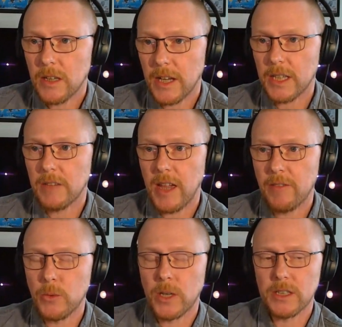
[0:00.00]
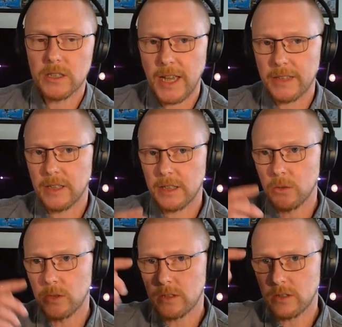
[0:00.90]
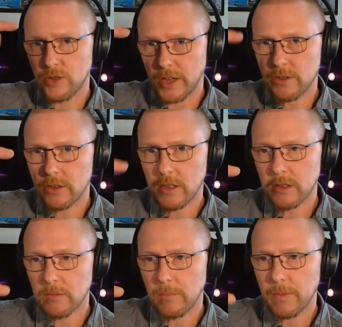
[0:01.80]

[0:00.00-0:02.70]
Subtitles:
And I give everyone a chance. And I do this structurally.